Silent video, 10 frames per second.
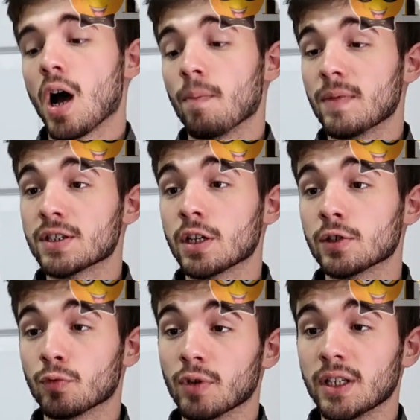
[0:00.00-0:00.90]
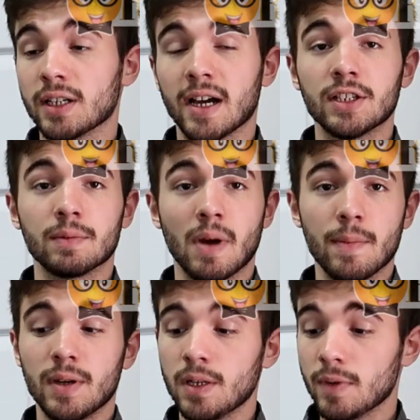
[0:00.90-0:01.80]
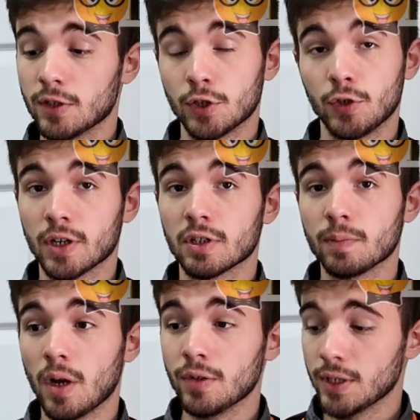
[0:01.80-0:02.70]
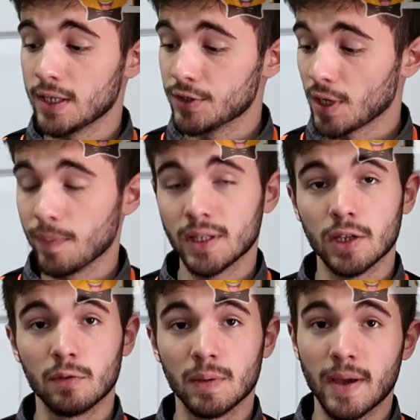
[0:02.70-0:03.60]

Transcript: Um, this gun's really nice in my opinion because the trigger response is something that you'd be